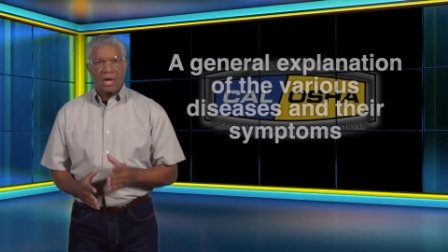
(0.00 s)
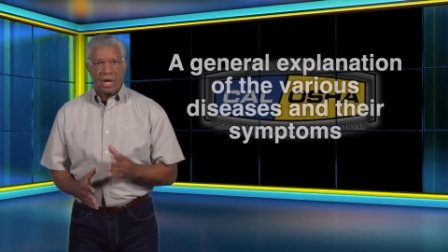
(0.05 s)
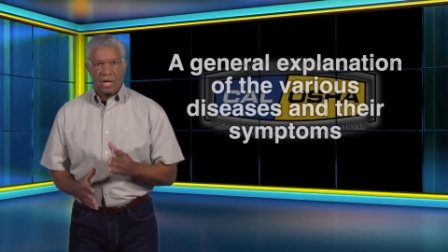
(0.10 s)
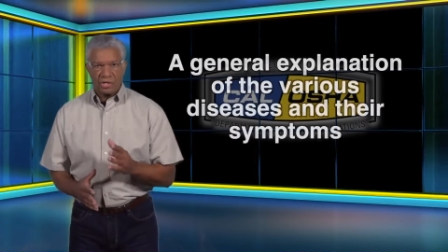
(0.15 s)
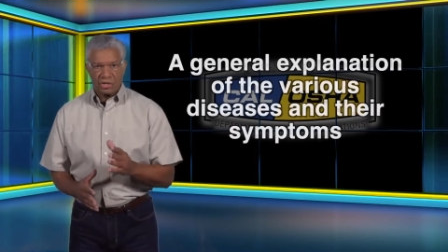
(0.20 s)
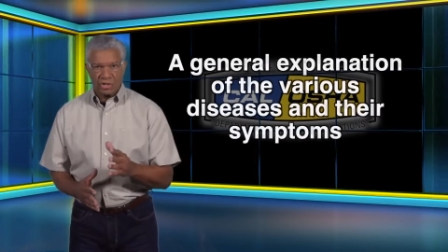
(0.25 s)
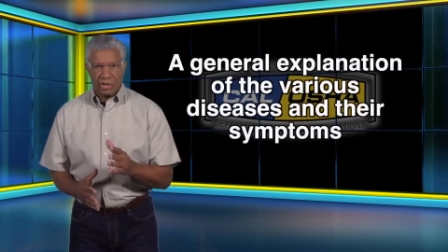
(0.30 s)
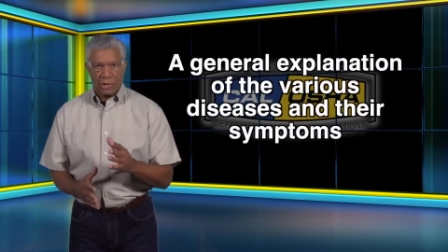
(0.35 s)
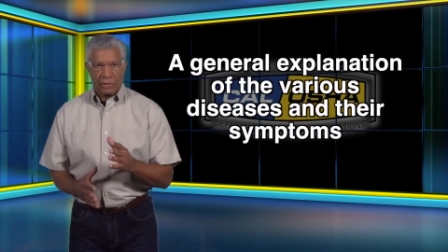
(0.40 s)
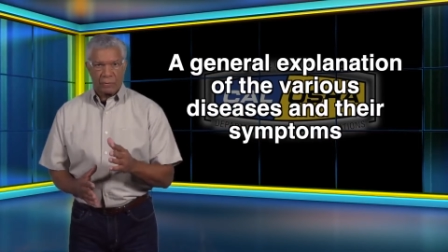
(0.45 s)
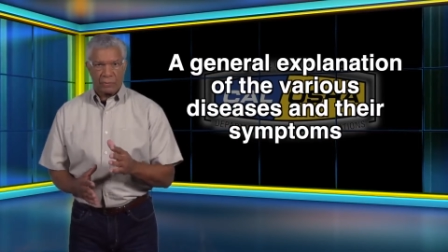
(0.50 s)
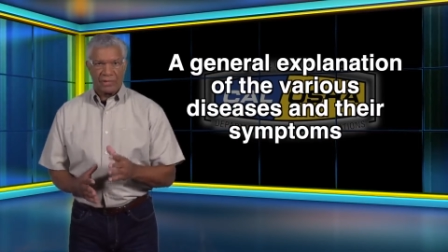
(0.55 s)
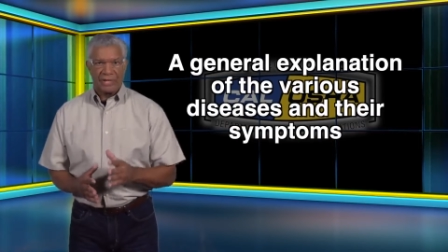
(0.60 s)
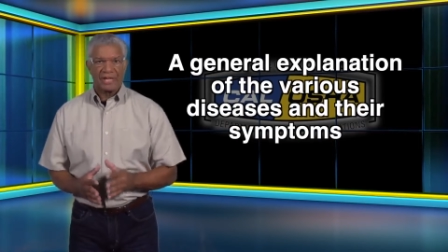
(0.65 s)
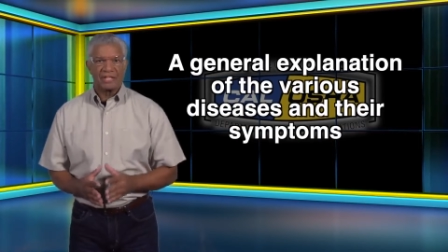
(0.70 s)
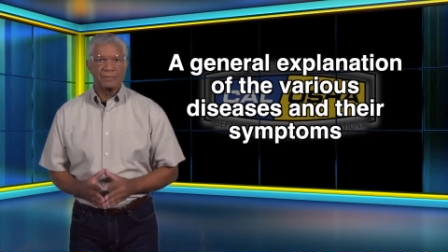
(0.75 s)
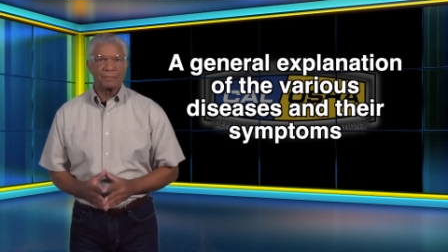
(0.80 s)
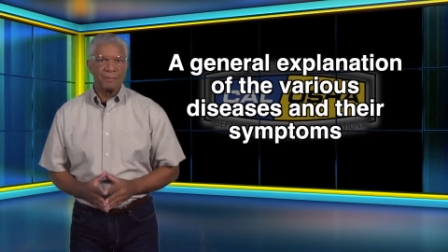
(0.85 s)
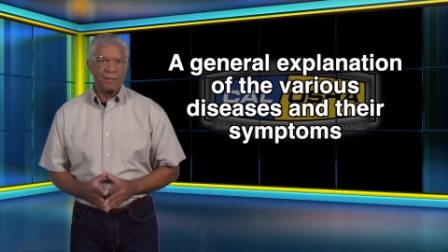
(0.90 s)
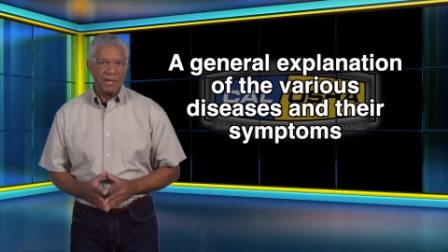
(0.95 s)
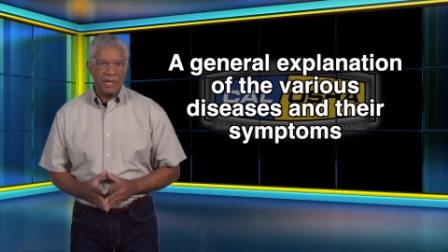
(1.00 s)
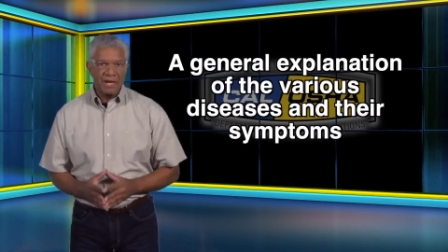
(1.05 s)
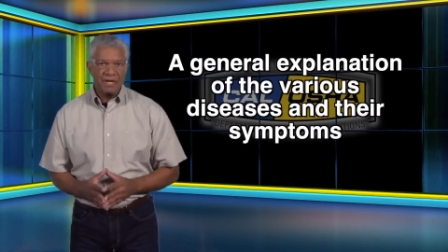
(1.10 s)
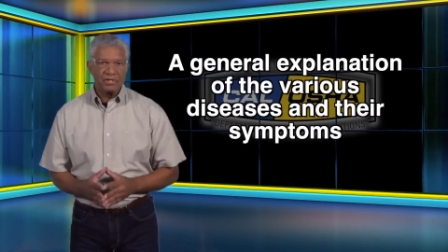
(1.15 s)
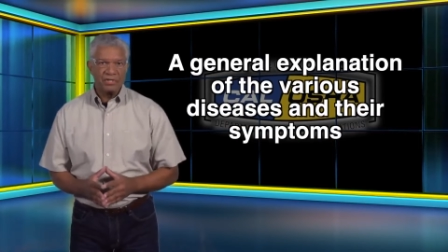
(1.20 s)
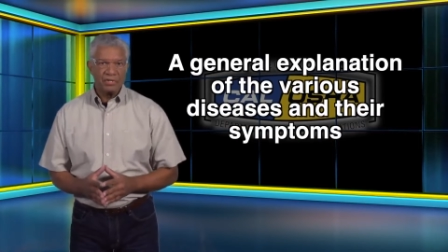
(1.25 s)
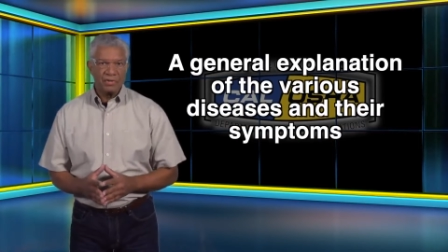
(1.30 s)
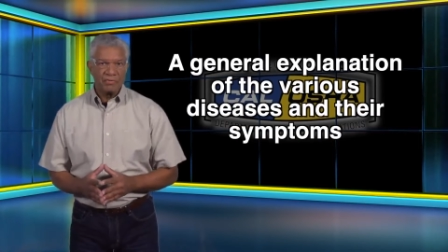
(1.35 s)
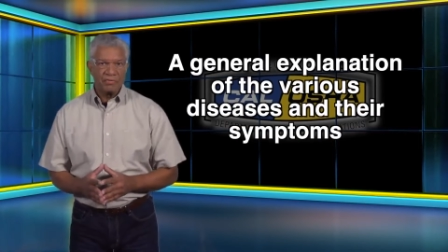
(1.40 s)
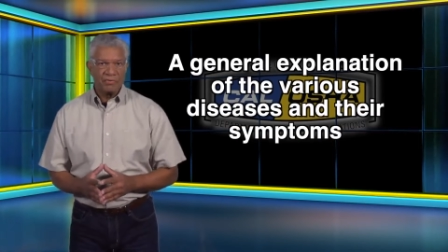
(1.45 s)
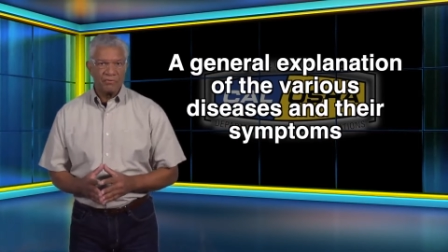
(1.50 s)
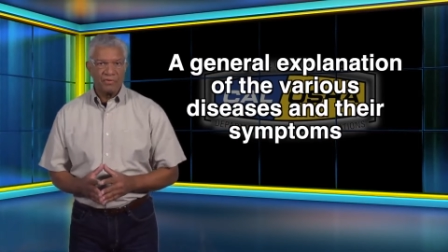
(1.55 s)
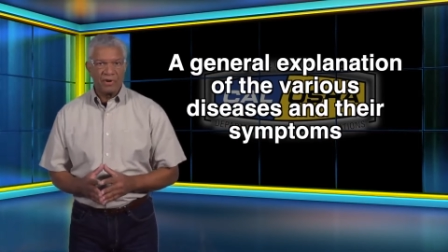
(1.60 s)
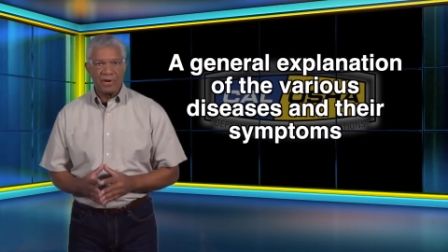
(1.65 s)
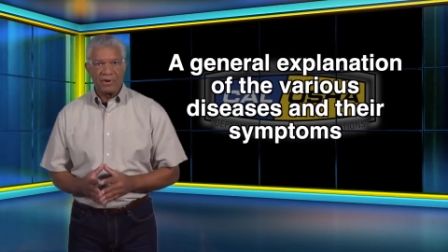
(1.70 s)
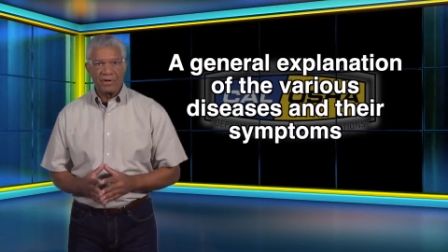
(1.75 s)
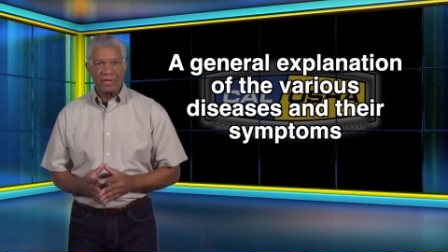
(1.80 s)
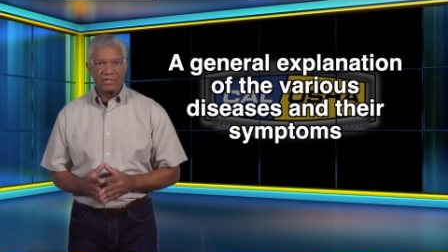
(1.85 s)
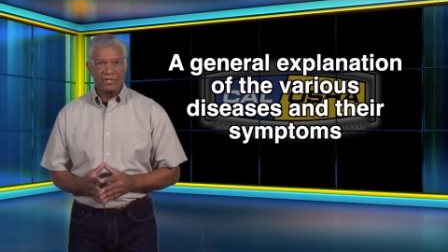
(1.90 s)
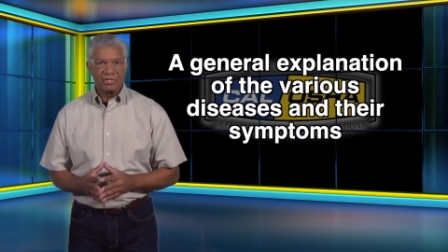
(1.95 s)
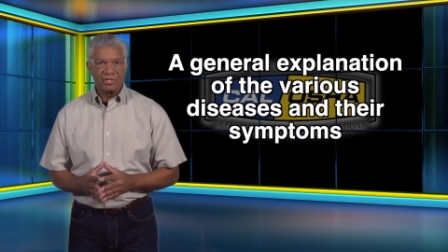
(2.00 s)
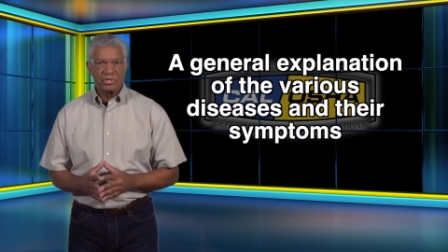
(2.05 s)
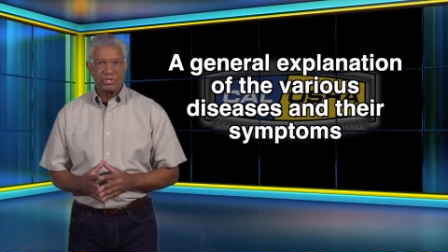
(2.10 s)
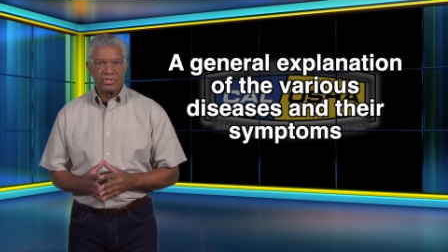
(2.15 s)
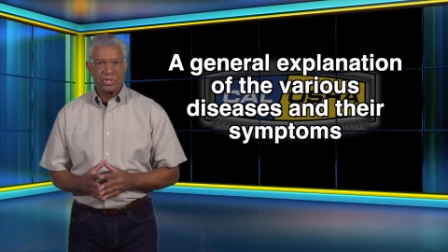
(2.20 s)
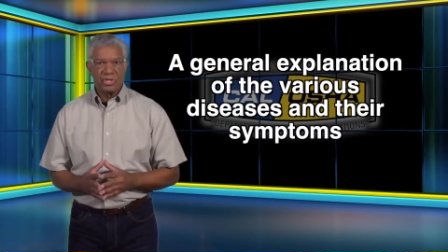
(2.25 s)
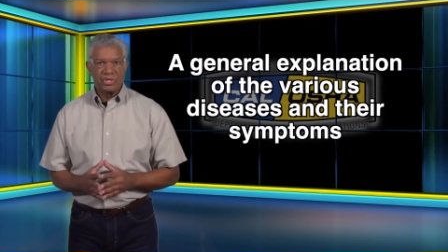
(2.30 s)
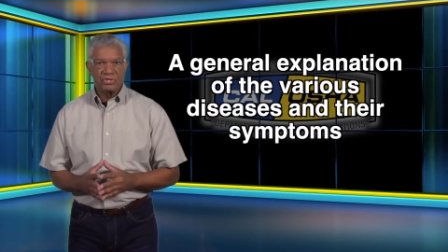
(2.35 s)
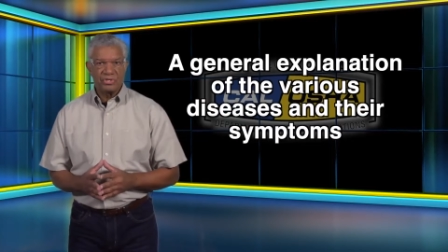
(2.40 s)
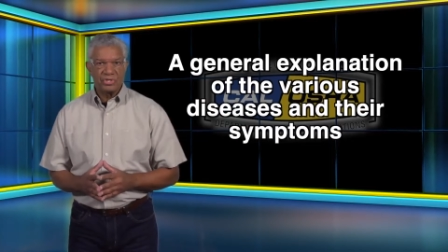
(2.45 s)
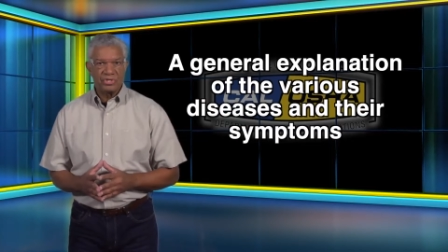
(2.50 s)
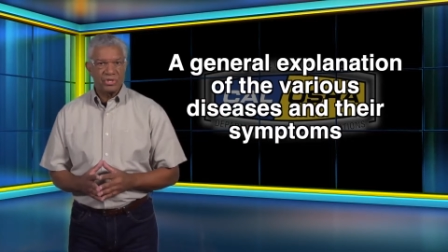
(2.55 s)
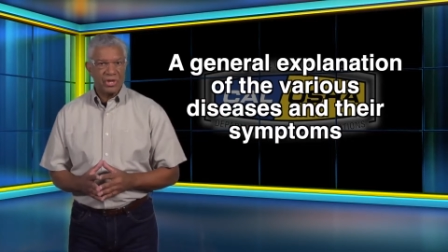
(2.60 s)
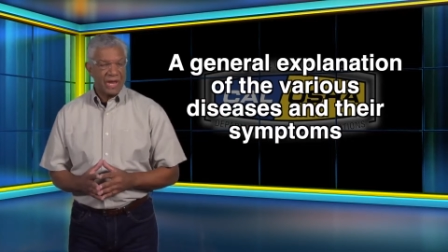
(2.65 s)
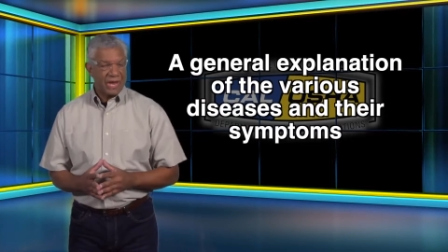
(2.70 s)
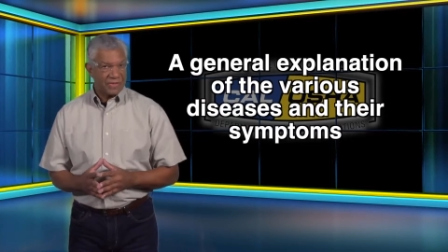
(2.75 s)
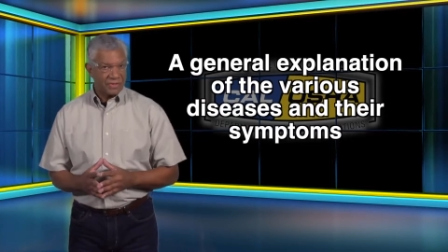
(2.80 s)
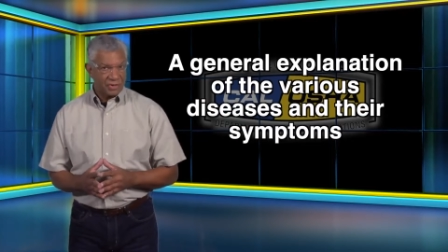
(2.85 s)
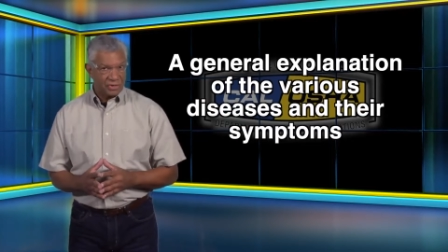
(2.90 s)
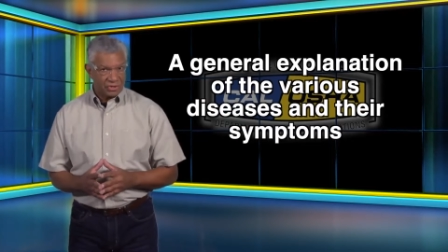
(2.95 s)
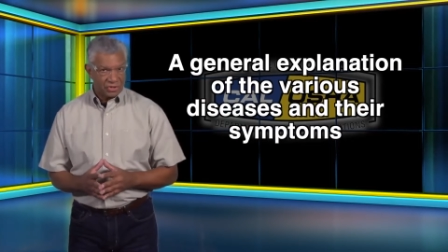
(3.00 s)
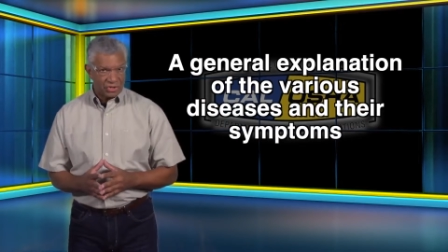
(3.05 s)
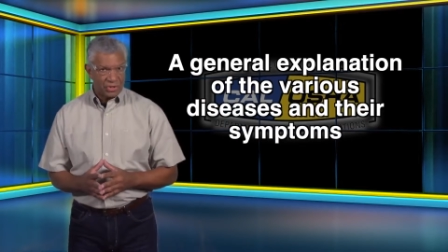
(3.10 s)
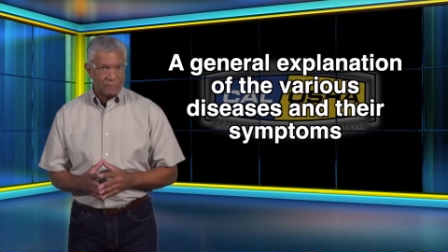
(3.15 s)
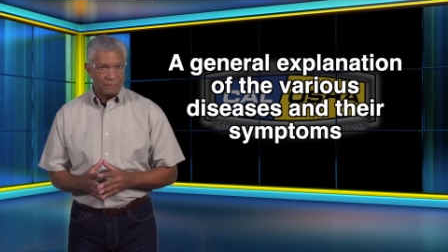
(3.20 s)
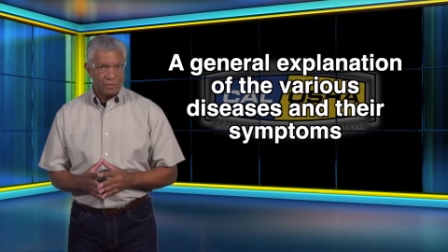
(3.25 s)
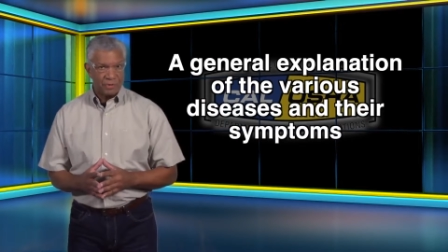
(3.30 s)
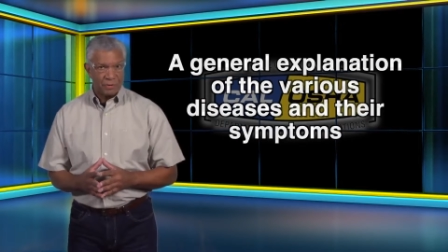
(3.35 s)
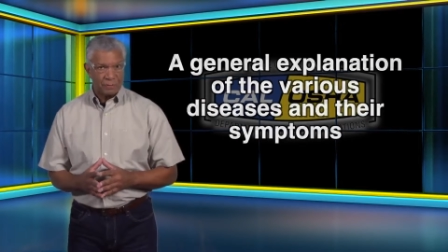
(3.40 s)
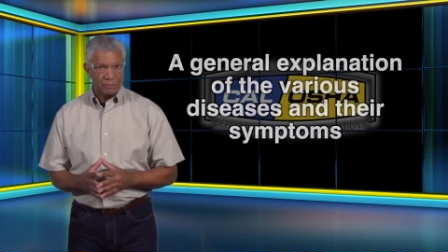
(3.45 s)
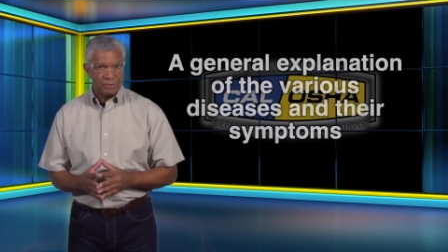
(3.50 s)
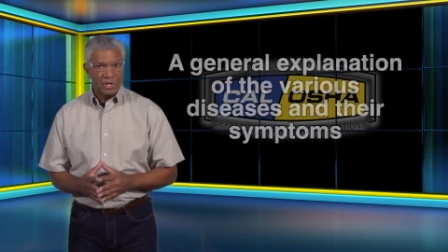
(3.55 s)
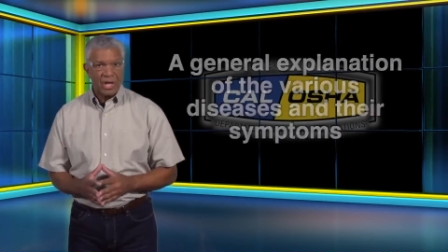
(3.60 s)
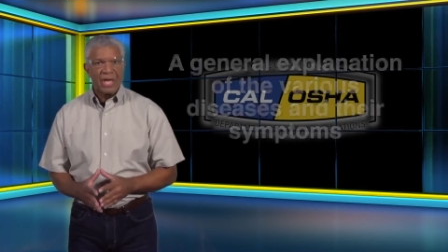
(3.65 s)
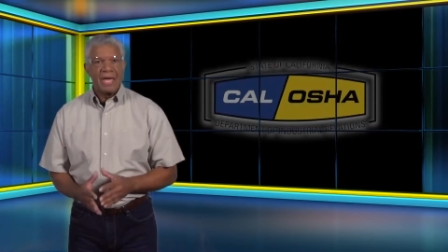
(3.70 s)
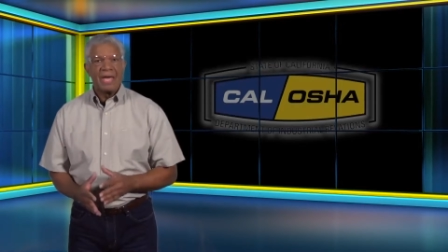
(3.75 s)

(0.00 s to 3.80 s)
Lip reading: a general explanation of the various diseases and their symptoms,